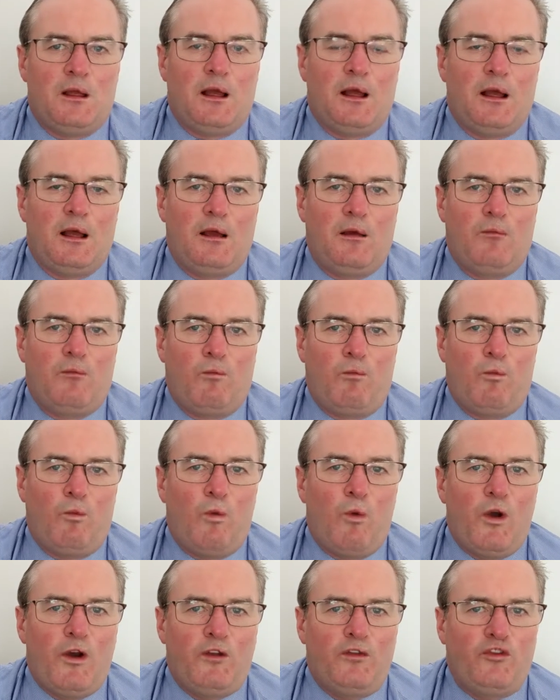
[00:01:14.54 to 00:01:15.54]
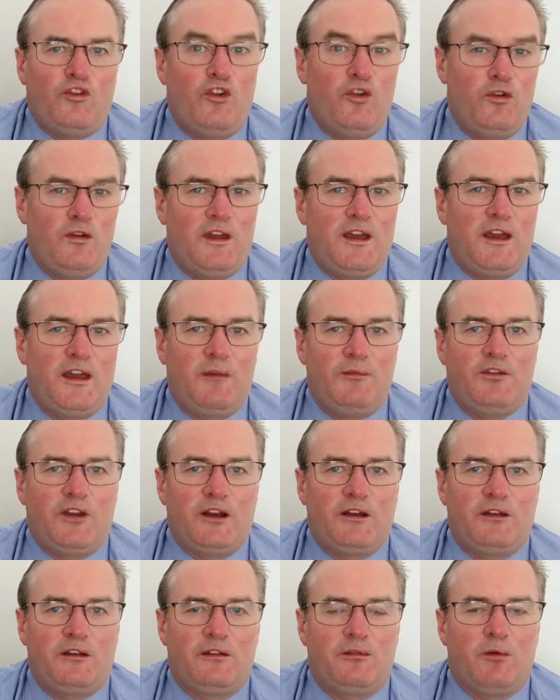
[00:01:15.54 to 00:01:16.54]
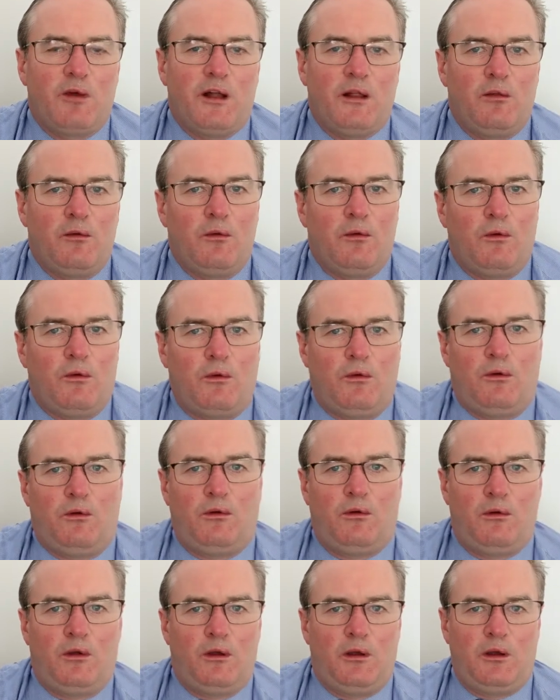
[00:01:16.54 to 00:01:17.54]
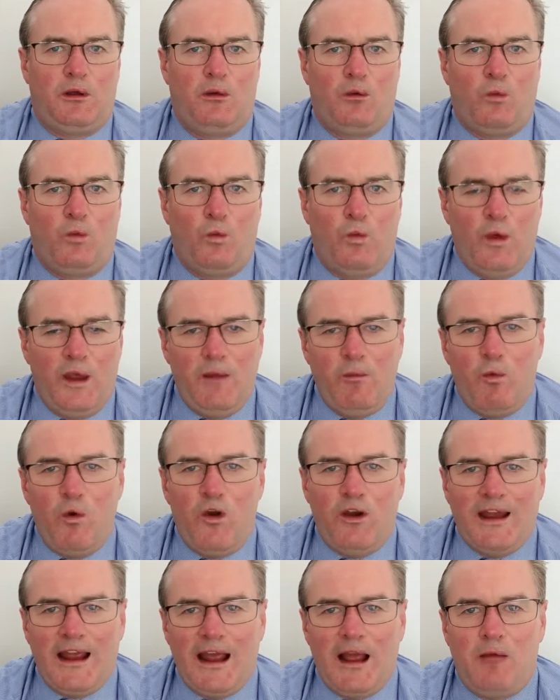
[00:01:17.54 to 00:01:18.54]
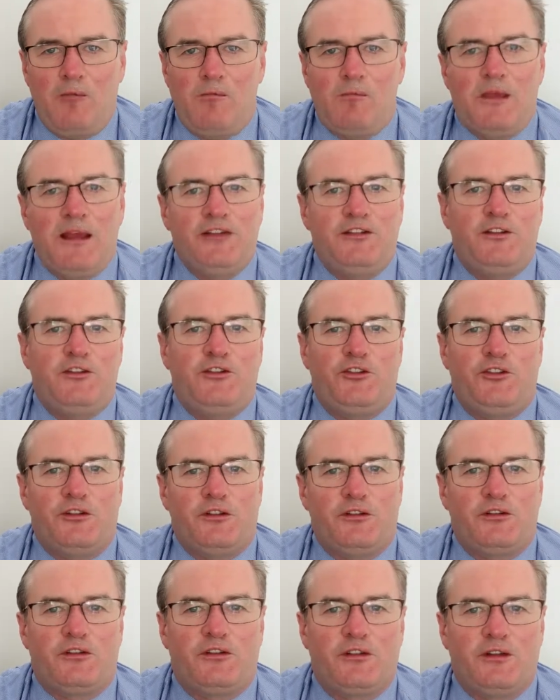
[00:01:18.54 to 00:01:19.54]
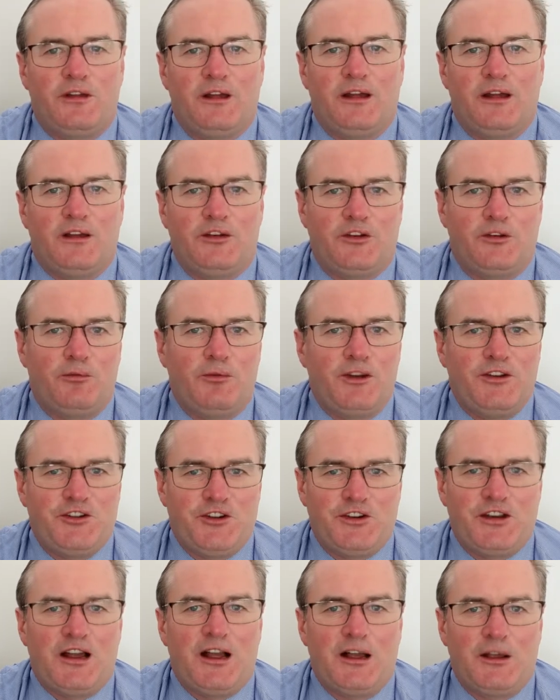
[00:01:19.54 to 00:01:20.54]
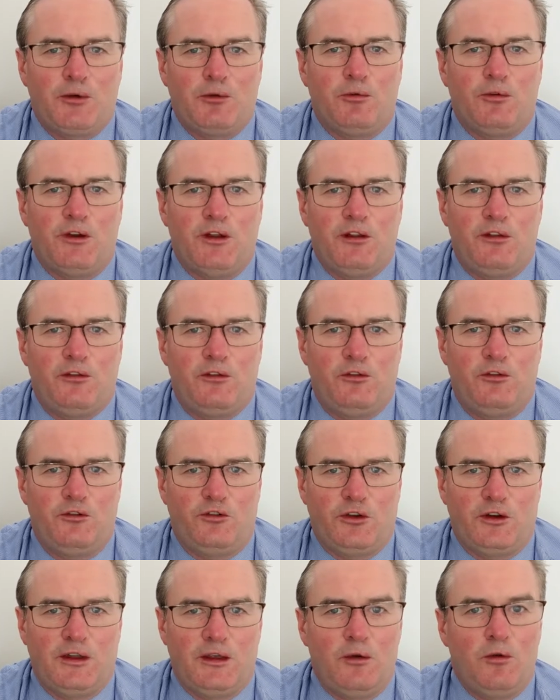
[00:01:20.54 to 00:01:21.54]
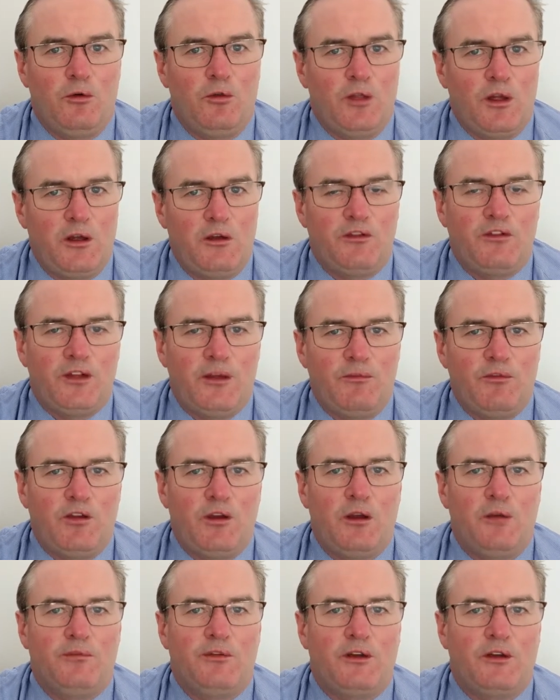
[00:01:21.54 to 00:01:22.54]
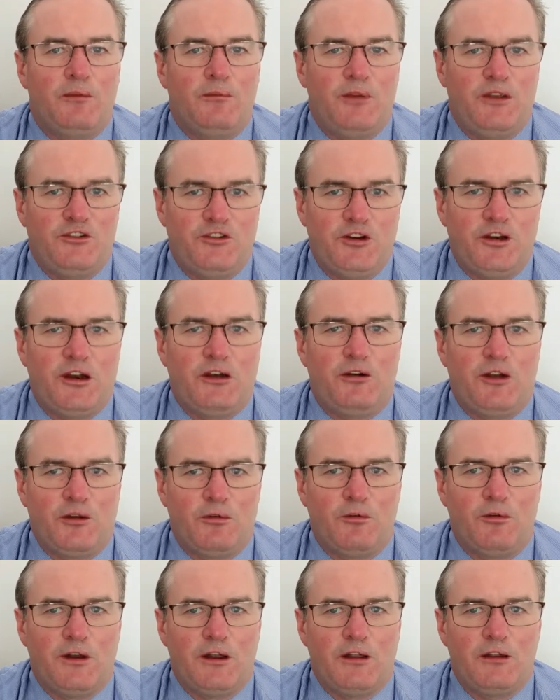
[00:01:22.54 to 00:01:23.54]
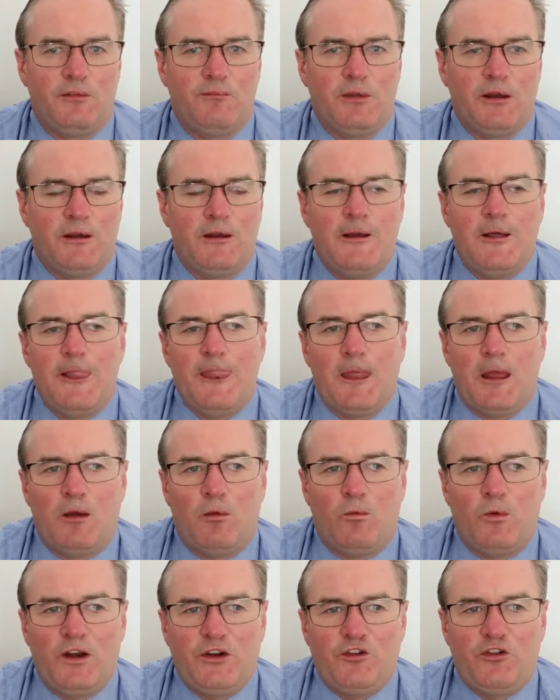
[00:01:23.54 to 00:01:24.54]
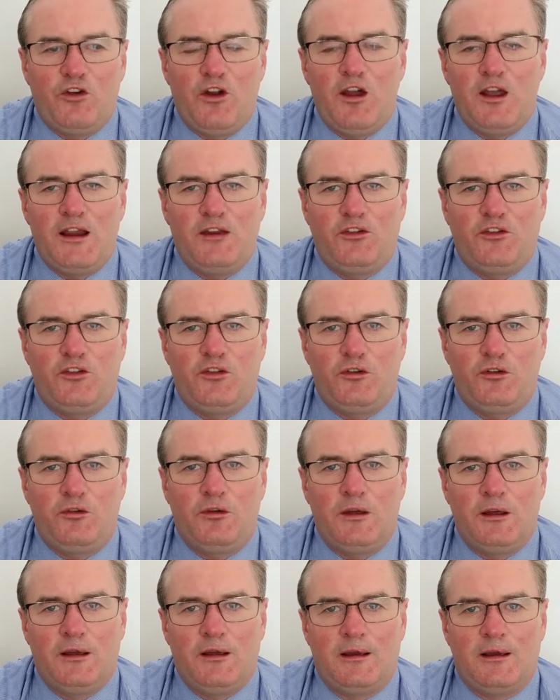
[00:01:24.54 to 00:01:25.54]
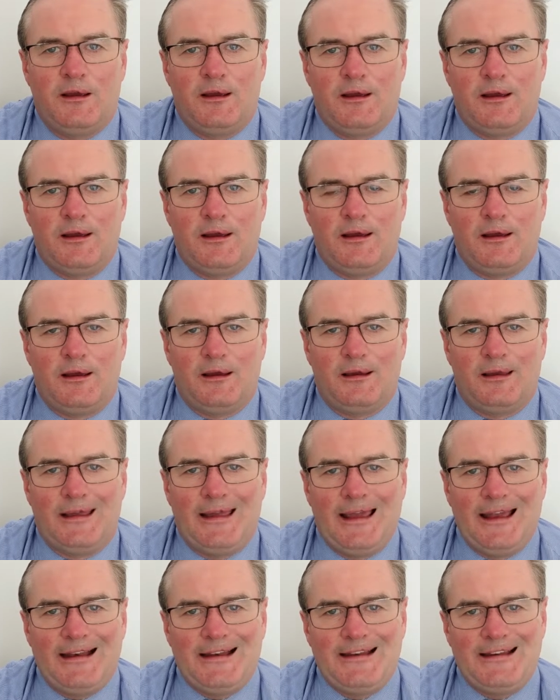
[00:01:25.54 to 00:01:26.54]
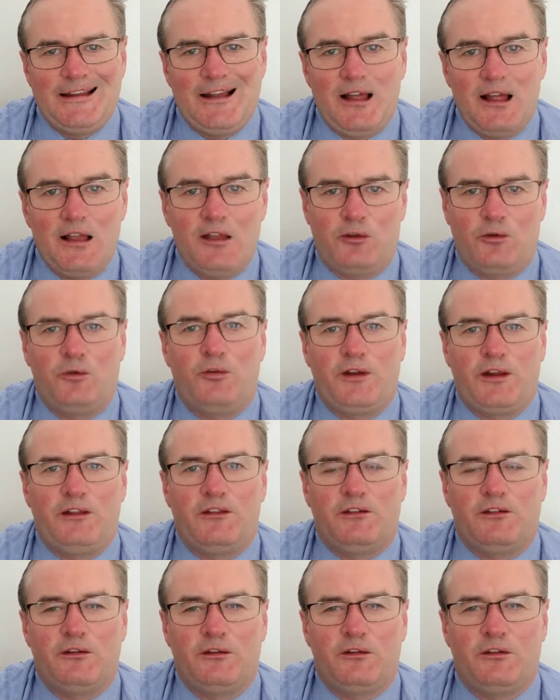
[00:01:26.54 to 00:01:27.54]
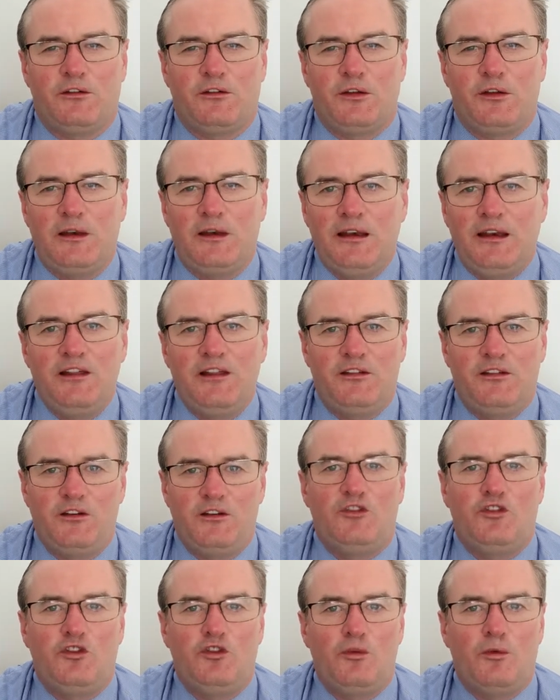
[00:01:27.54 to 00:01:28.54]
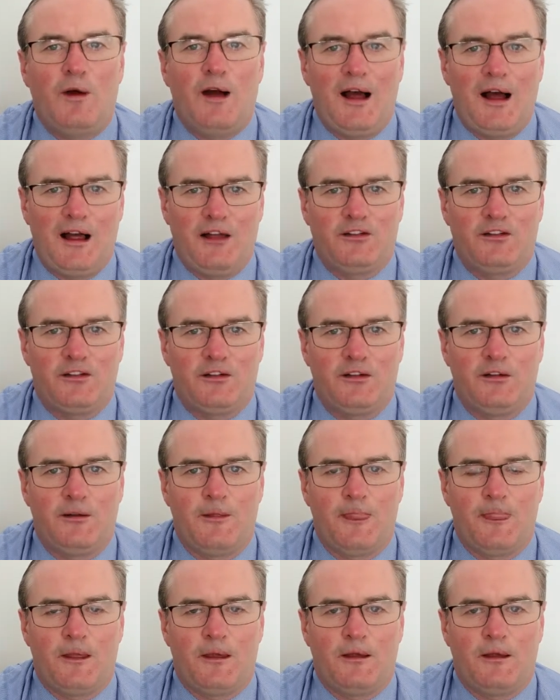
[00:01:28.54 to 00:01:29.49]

What are 2 key objectives? Well, we want our messages to reach a target audience usually, although sometimes it can be generic audience, but we're trying to get target audiences to listen to us.